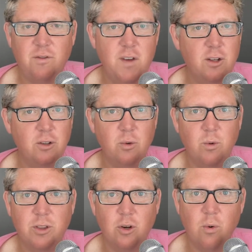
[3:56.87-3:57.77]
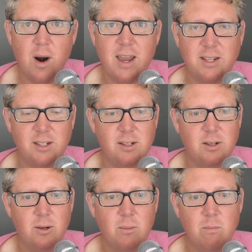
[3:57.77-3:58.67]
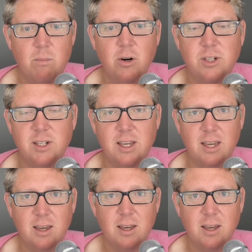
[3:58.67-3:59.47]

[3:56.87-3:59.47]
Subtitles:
filled with grace, mercy,